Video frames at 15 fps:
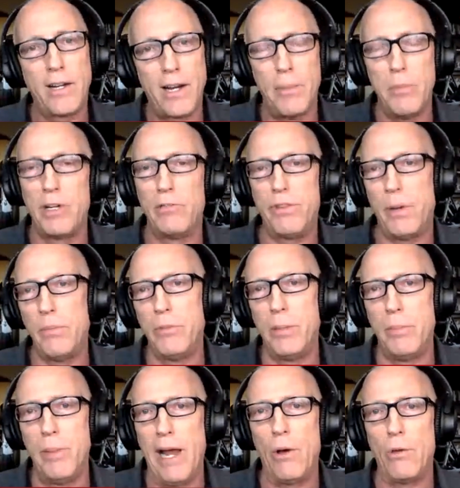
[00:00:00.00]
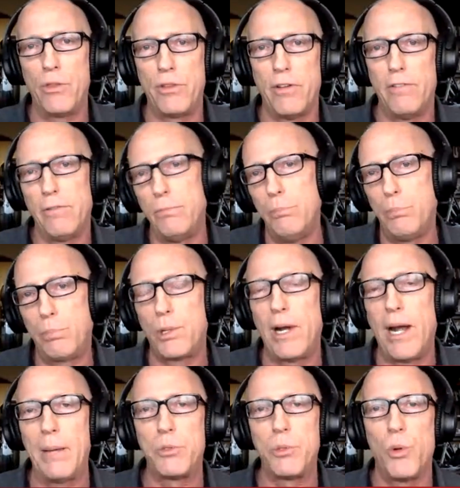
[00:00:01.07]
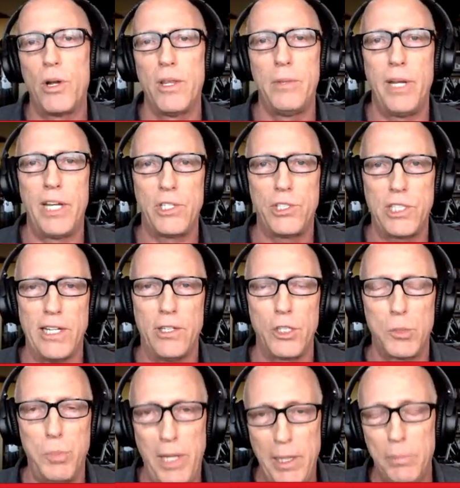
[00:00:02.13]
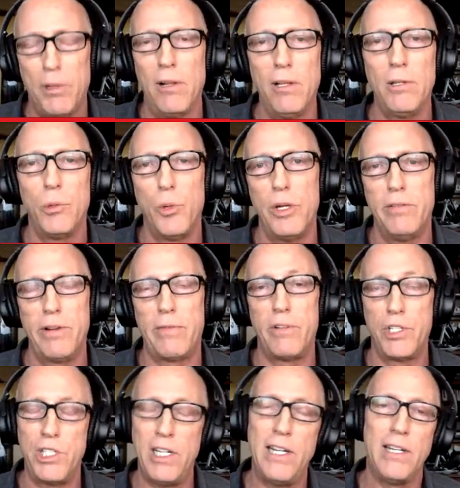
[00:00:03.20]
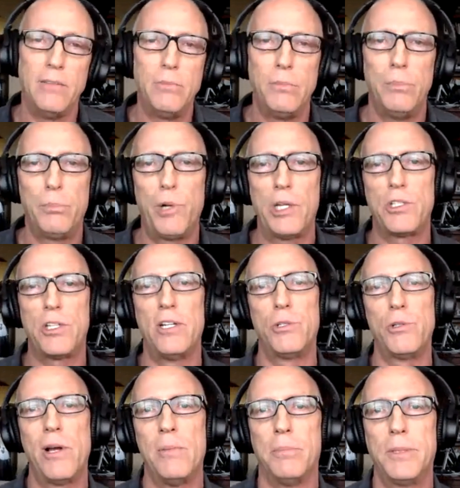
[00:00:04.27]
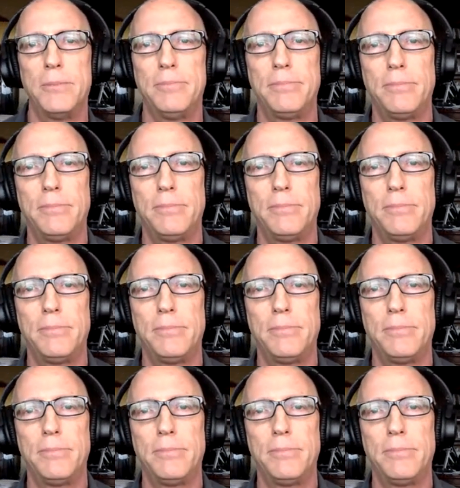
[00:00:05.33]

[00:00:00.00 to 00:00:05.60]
coming from the mouth of perhaps one of the best salespeople we've ever seen, President Trump.